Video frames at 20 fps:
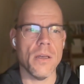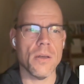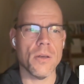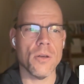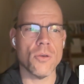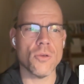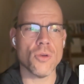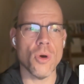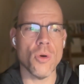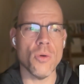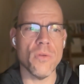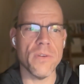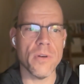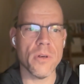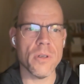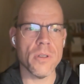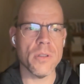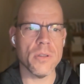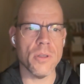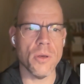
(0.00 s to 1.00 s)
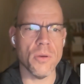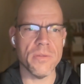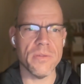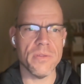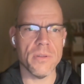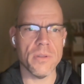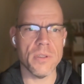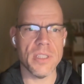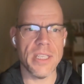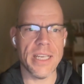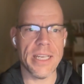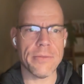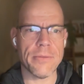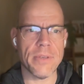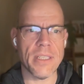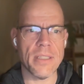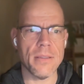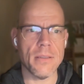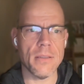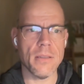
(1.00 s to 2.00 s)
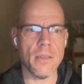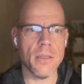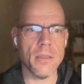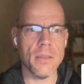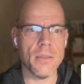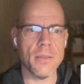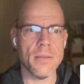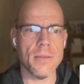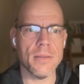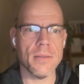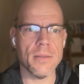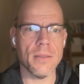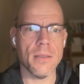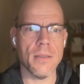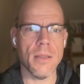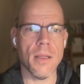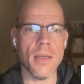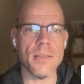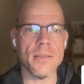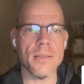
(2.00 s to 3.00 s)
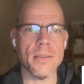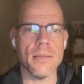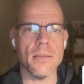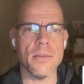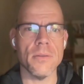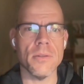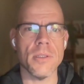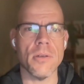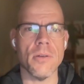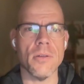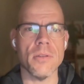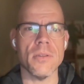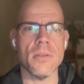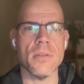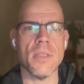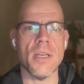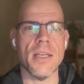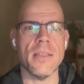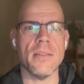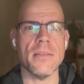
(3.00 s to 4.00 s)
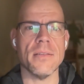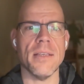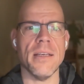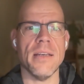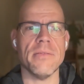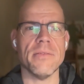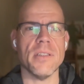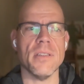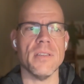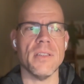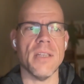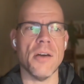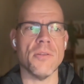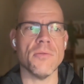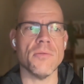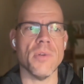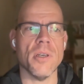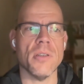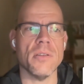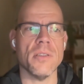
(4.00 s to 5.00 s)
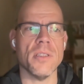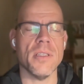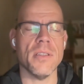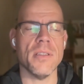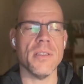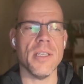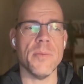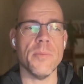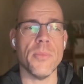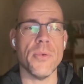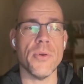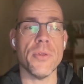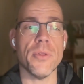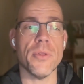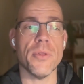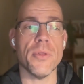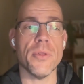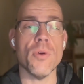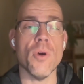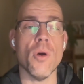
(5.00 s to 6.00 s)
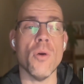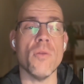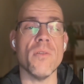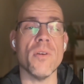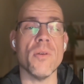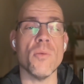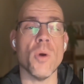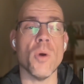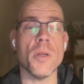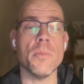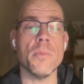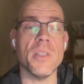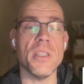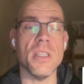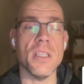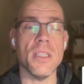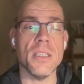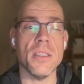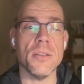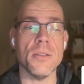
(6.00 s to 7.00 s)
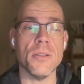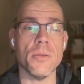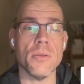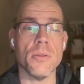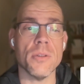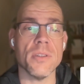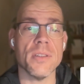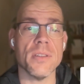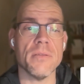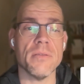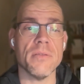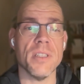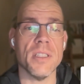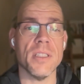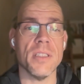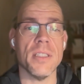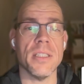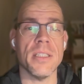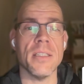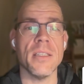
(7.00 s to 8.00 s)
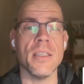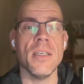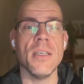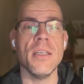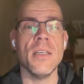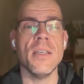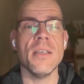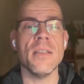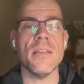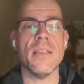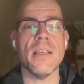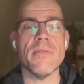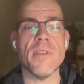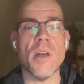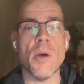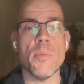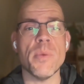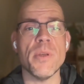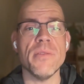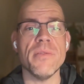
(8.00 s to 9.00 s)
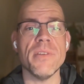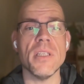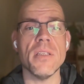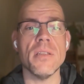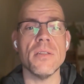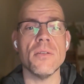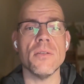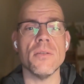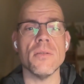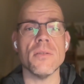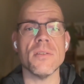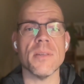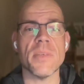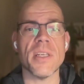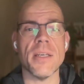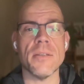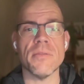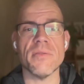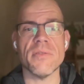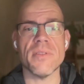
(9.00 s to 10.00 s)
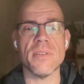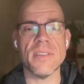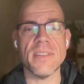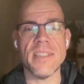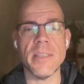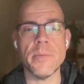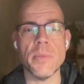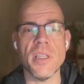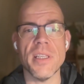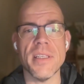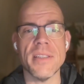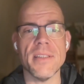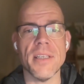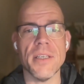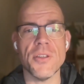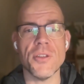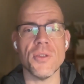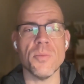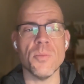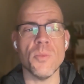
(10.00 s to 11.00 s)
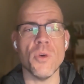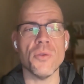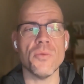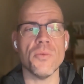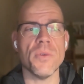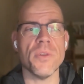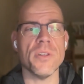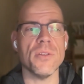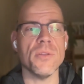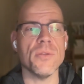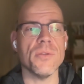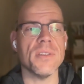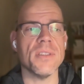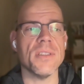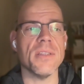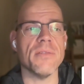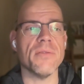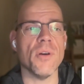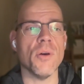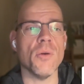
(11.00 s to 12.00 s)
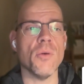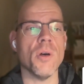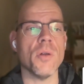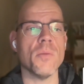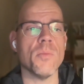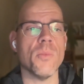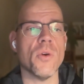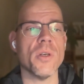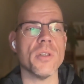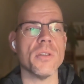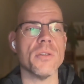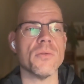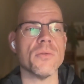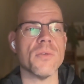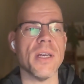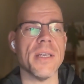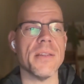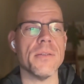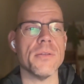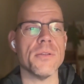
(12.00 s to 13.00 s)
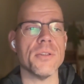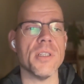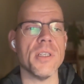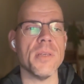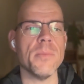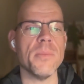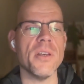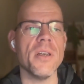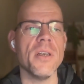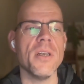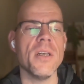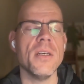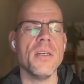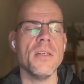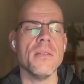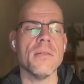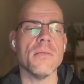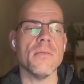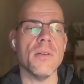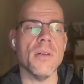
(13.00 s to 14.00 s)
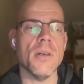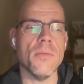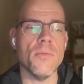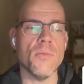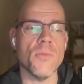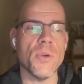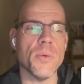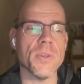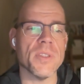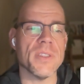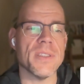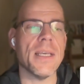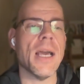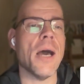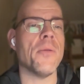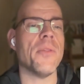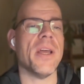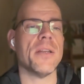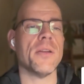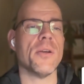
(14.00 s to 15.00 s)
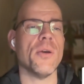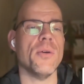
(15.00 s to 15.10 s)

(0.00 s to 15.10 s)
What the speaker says: Grover, known for tech rentals, lost its unicorn status after a down round, and they burned through over 1 billion euros in funding. They've now pivoted to some kind of stabilization mode with a new CFO on board to right the ship. We will see how that